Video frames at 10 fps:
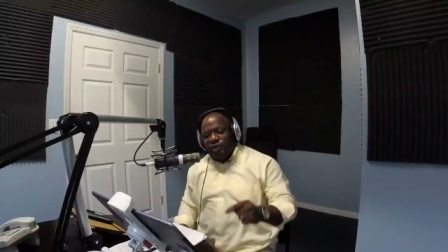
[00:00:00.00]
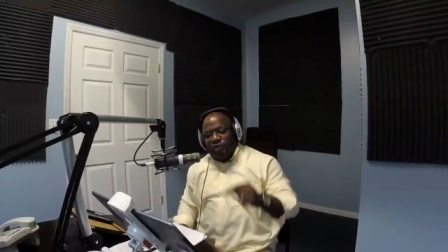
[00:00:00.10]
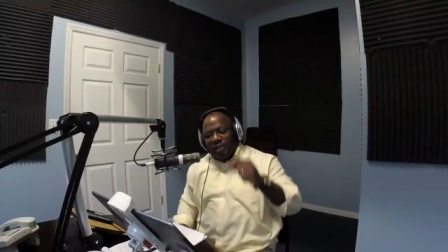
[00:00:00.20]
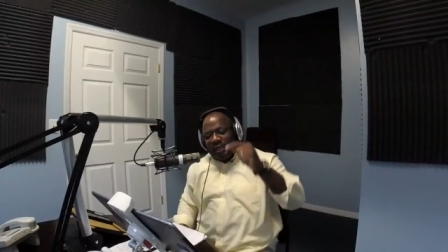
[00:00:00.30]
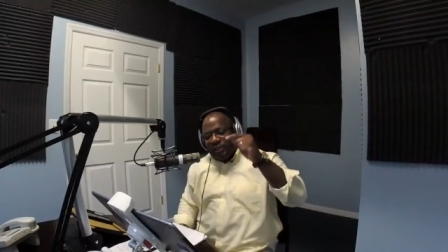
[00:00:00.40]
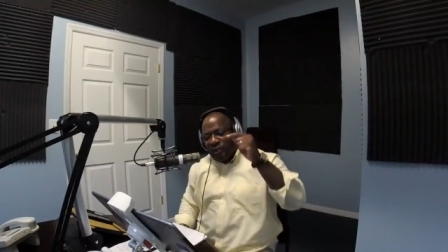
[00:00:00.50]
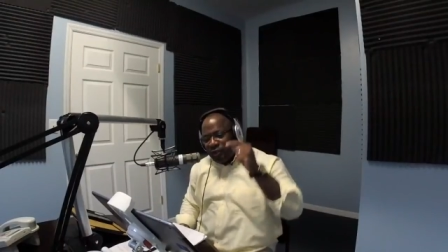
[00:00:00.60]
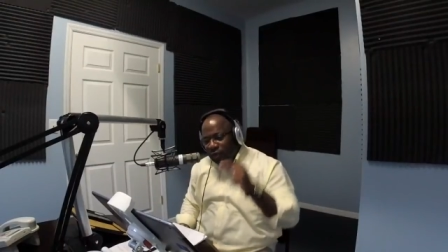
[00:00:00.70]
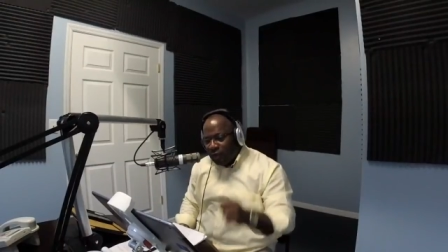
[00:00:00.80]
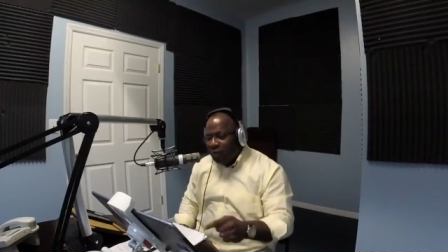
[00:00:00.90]
You need to
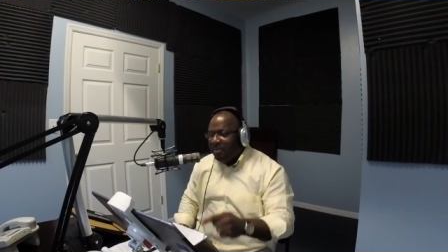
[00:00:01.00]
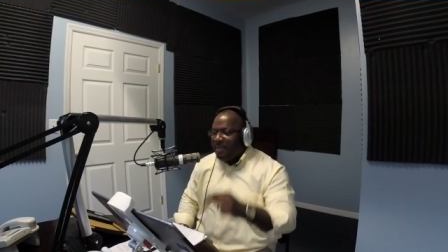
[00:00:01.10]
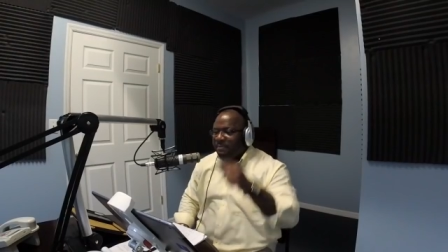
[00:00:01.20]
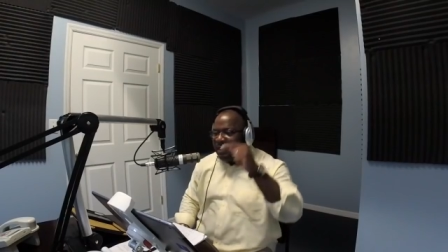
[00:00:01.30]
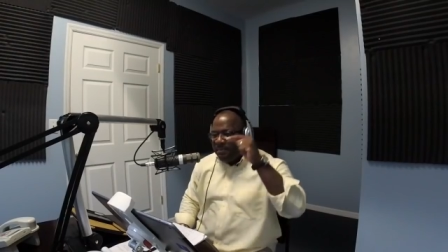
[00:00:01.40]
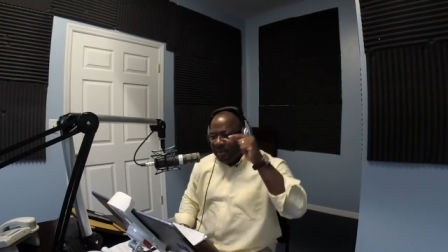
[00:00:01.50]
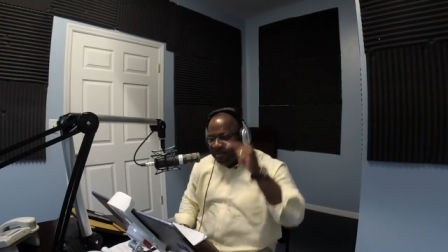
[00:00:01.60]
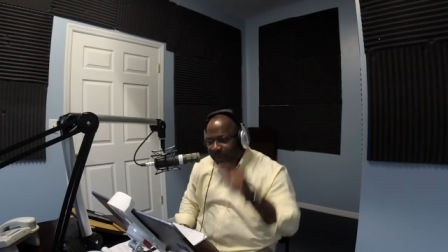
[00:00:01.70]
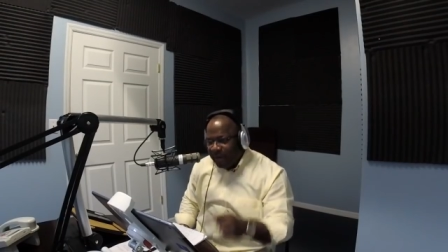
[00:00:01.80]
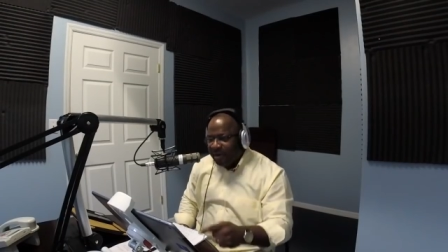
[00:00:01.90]
know. My people
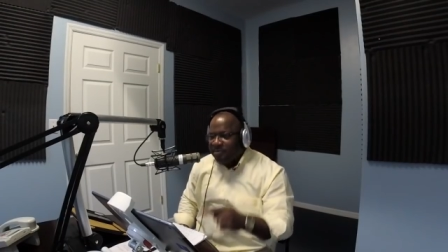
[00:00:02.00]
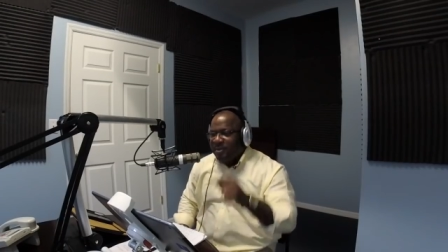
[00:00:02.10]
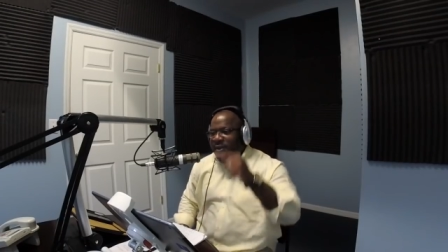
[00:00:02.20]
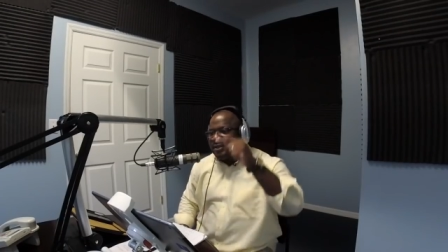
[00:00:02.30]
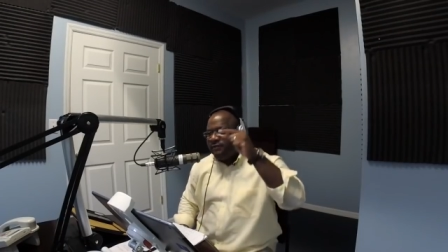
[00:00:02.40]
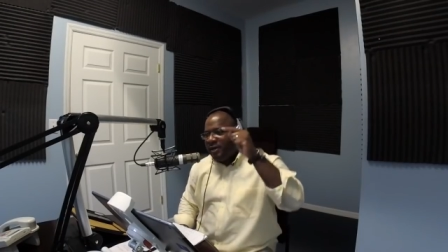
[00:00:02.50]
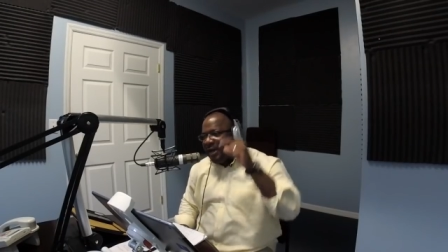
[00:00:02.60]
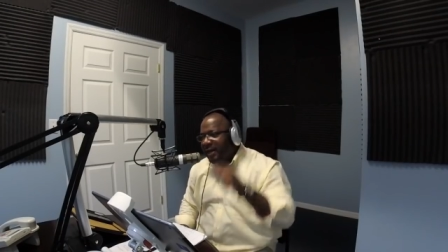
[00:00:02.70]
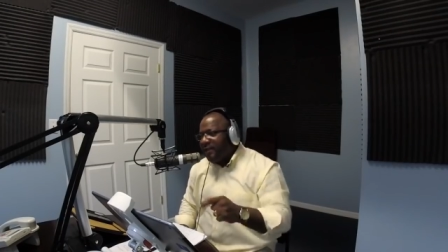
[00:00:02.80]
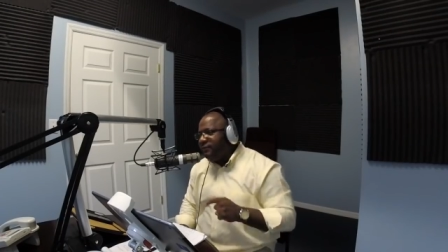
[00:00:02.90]
perish because of a
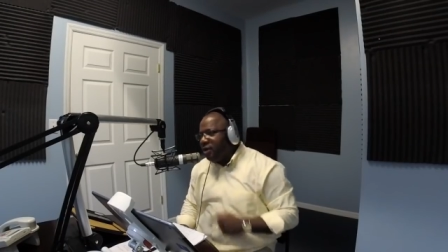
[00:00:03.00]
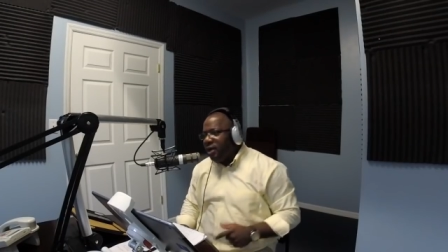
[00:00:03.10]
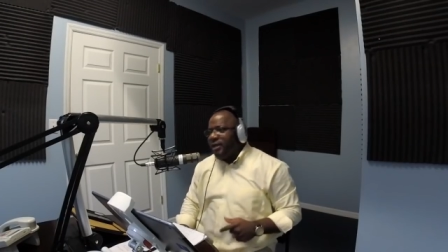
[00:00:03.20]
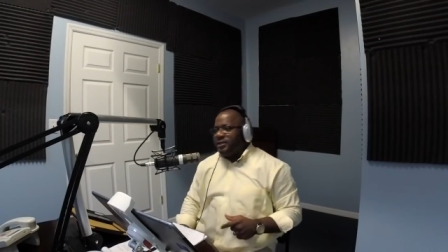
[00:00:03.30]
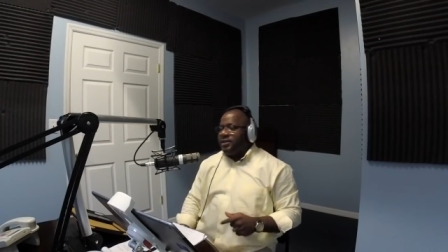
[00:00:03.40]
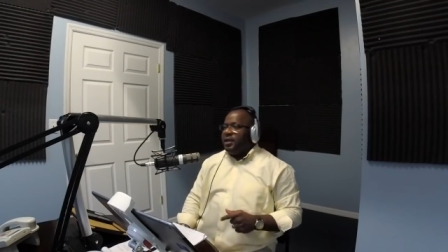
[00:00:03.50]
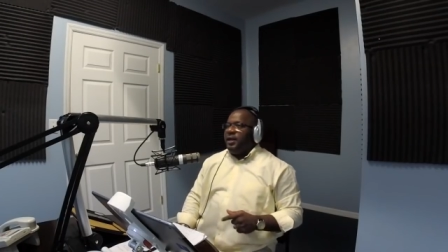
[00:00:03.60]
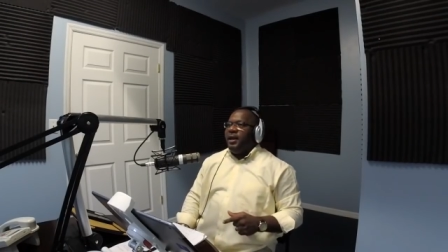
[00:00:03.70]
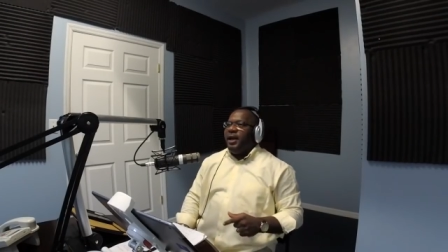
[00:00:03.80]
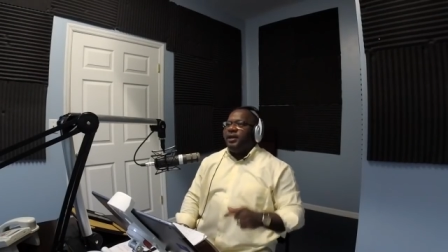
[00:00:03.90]
lack of knowledge.
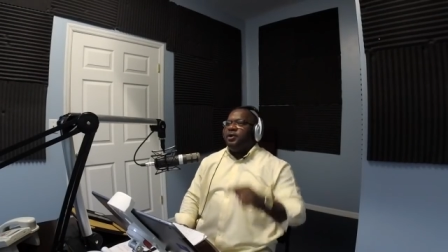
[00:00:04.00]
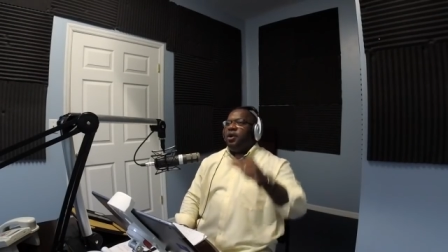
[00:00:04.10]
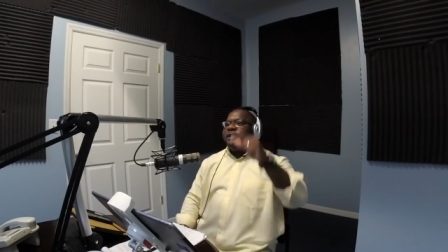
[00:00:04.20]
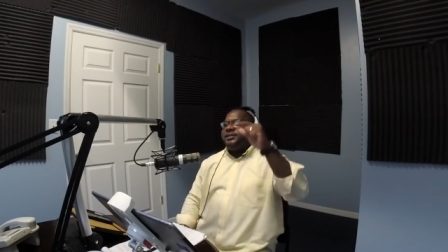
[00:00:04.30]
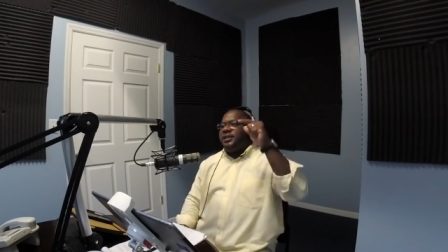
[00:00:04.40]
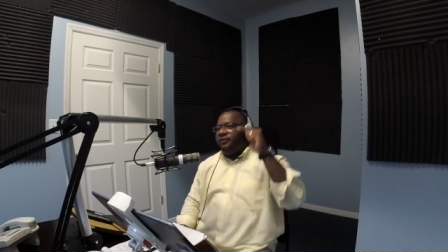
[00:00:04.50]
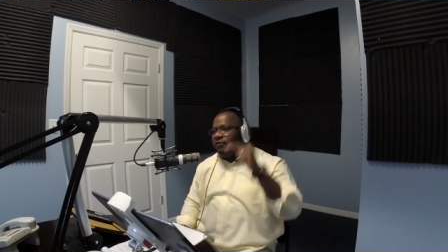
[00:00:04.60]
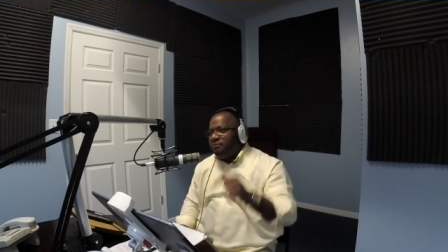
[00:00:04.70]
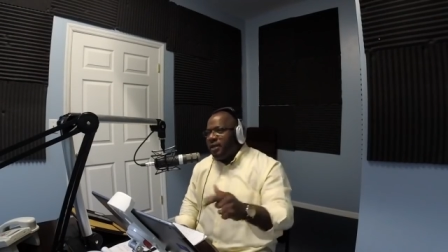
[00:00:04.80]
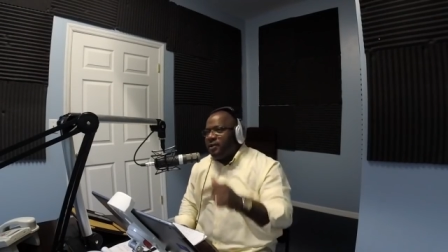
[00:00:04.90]
And God has
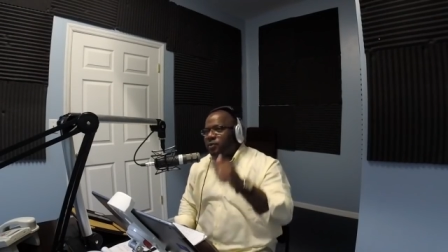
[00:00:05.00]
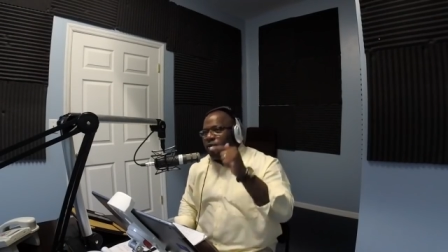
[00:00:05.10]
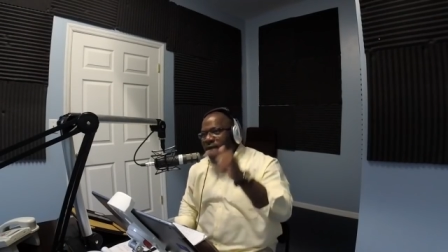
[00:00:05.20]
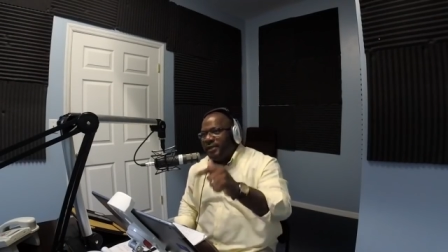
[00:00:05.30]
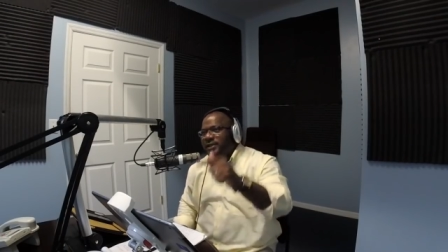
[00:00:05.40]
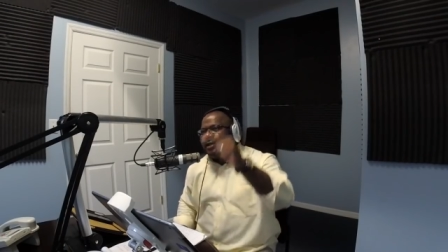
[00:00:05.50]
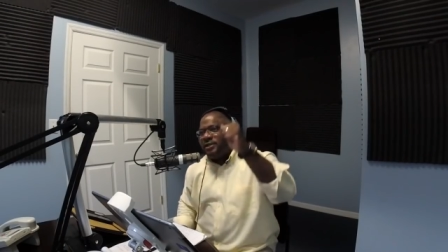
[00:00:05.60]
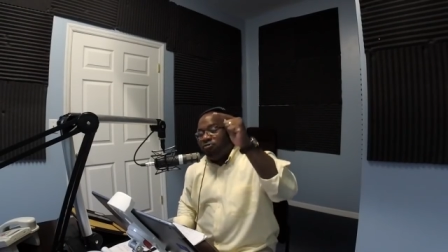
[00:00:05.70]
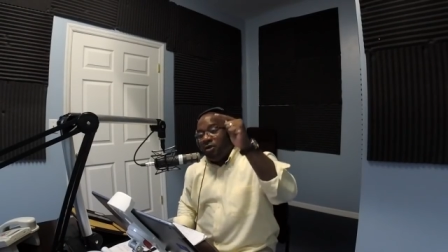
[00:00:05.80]
given me the word to the